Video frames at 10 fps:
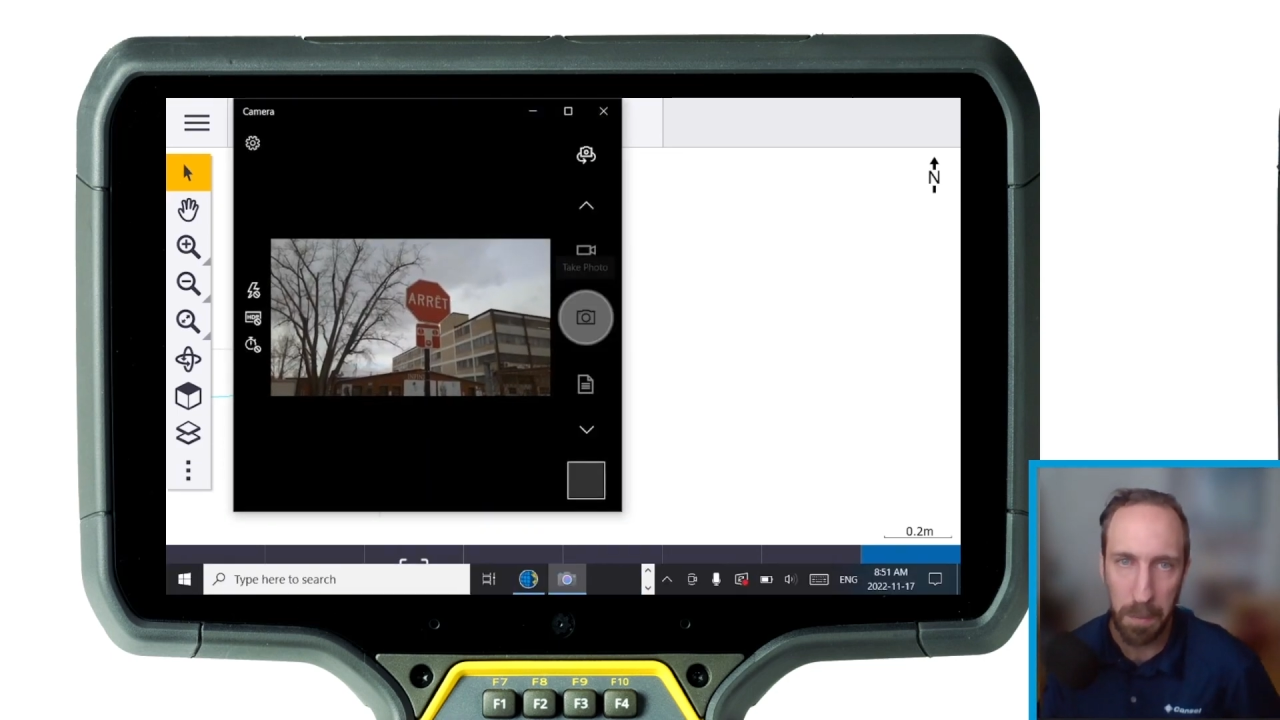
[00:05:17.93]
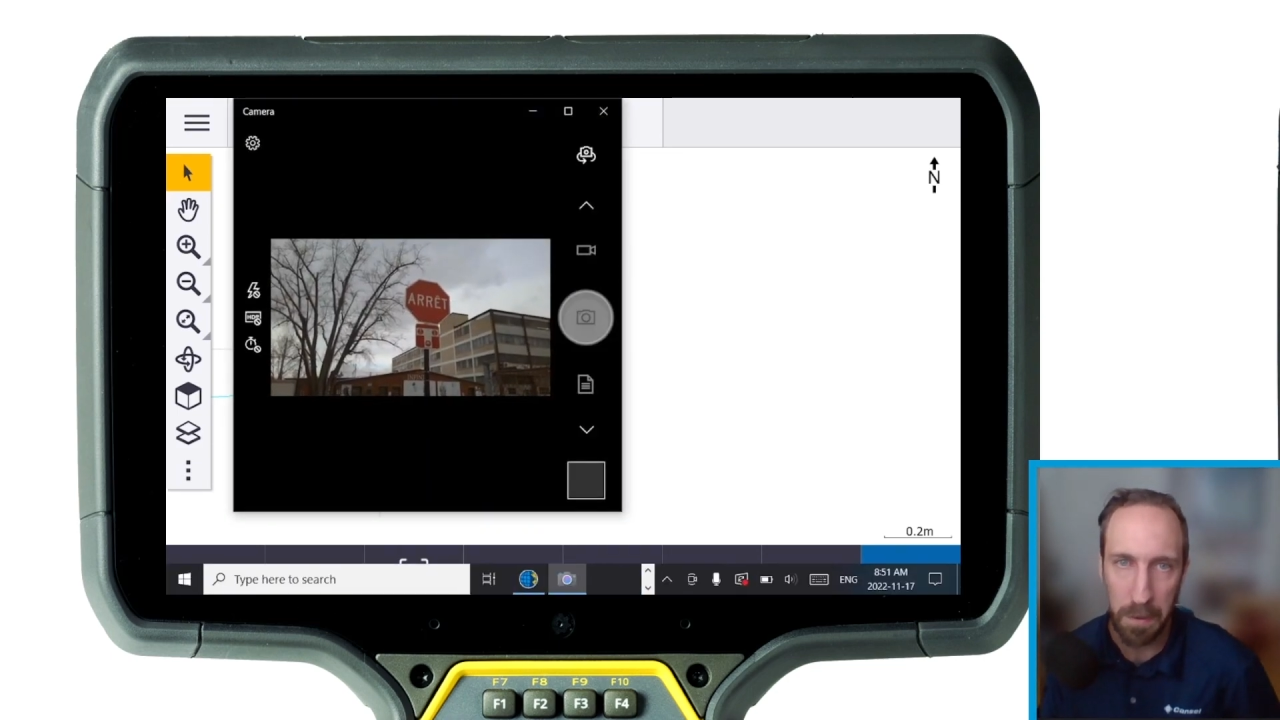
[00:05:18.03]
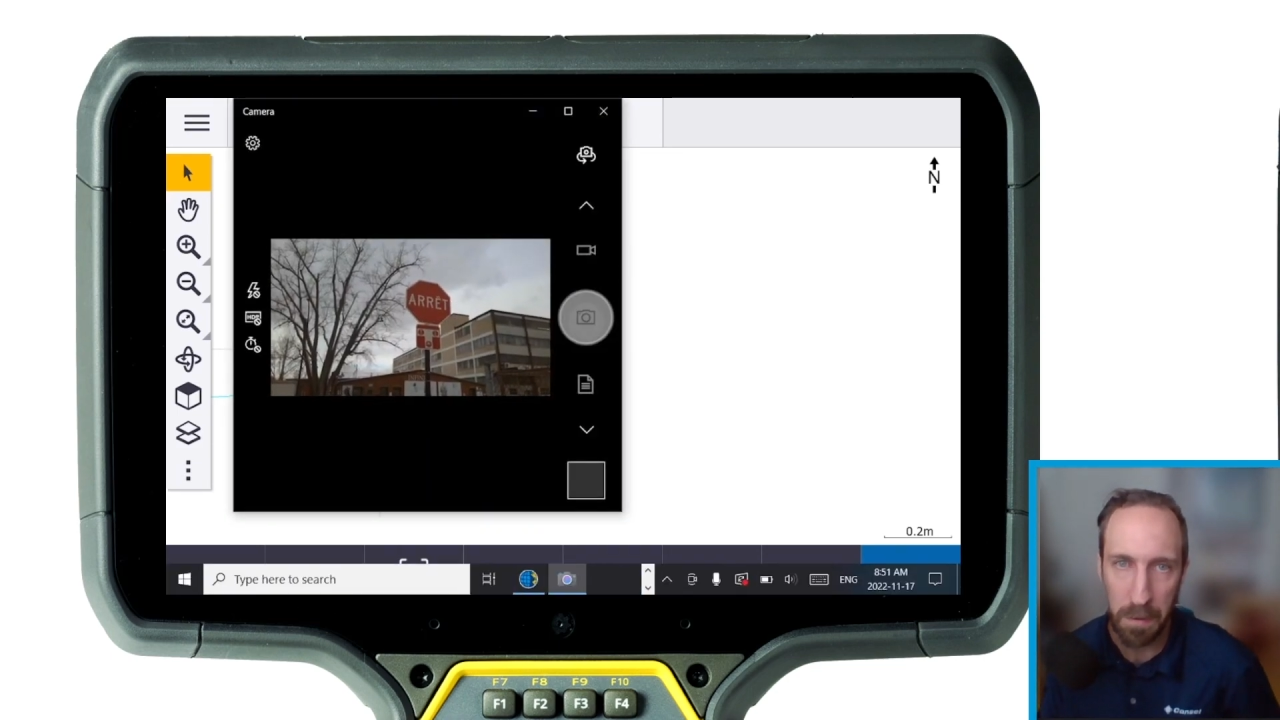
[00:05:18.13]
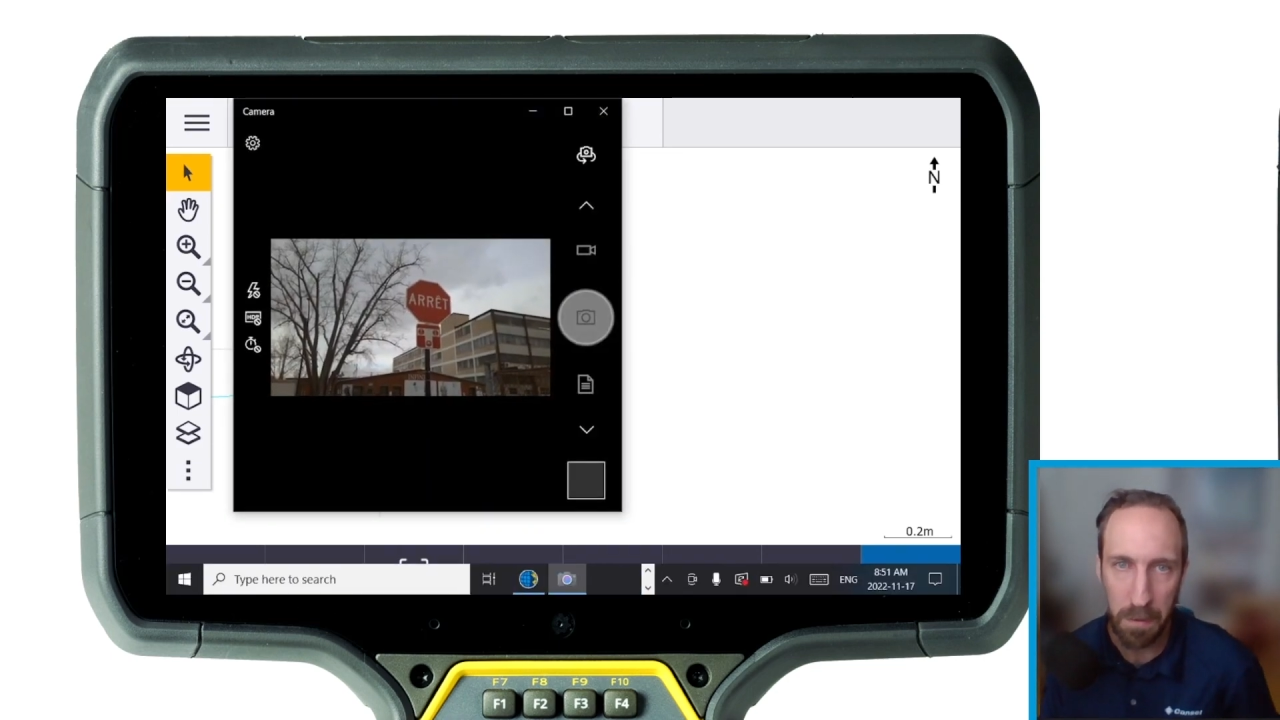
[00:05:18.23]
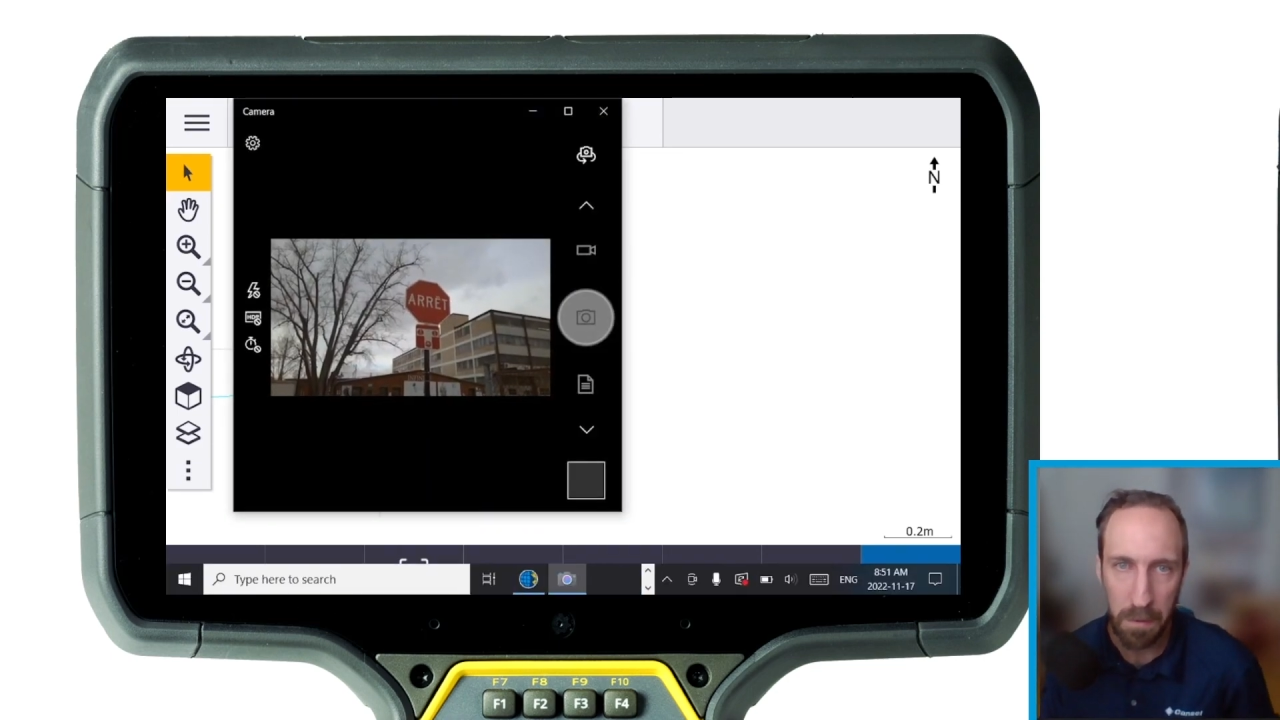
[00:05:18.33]

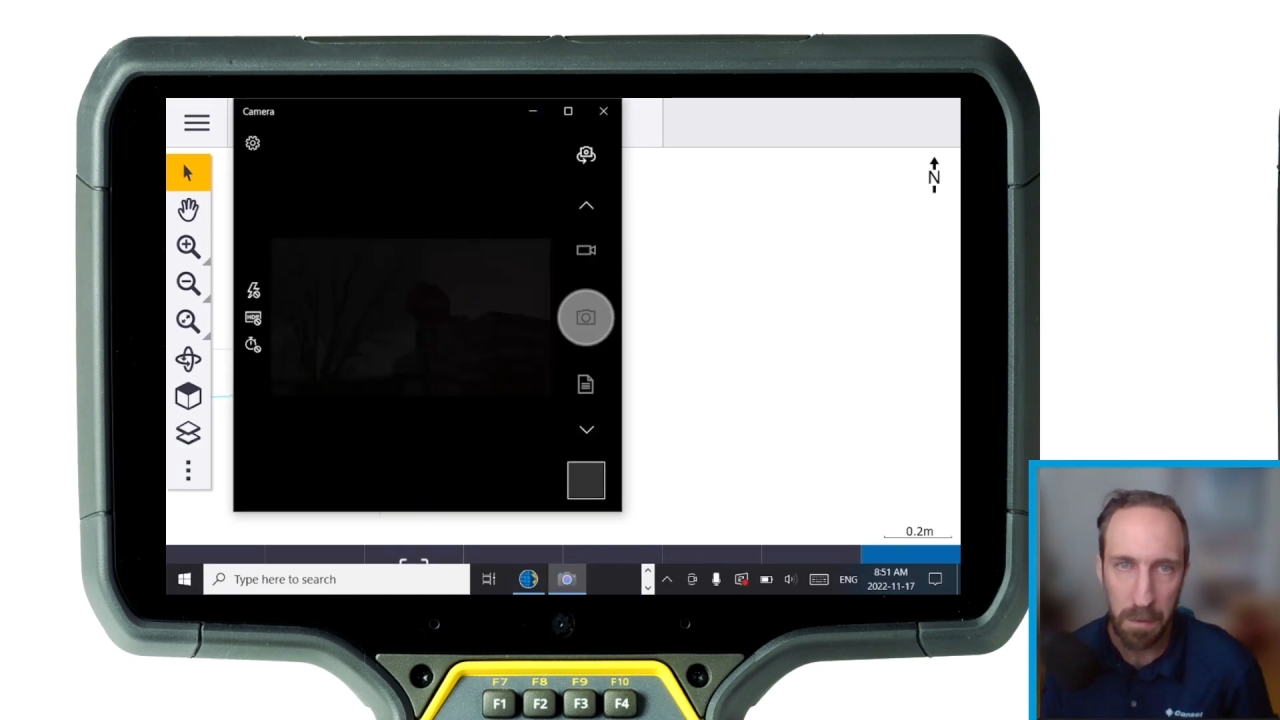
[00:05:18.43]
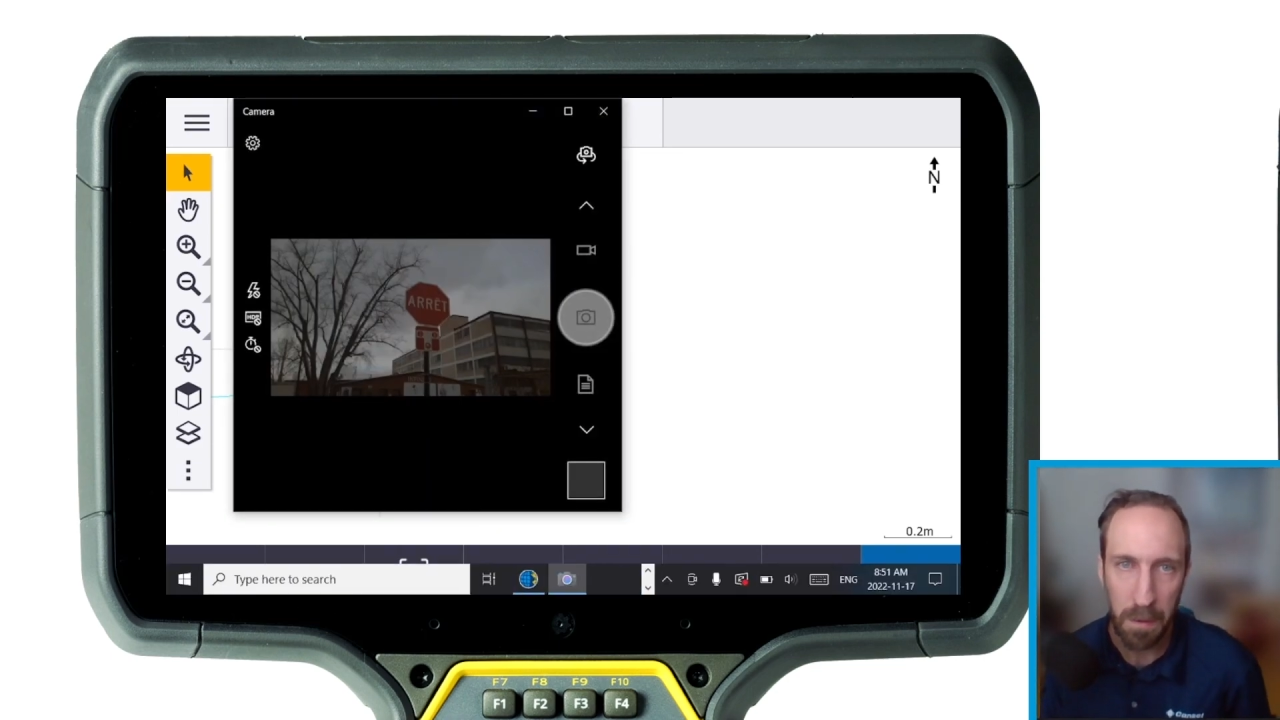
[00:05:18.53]
button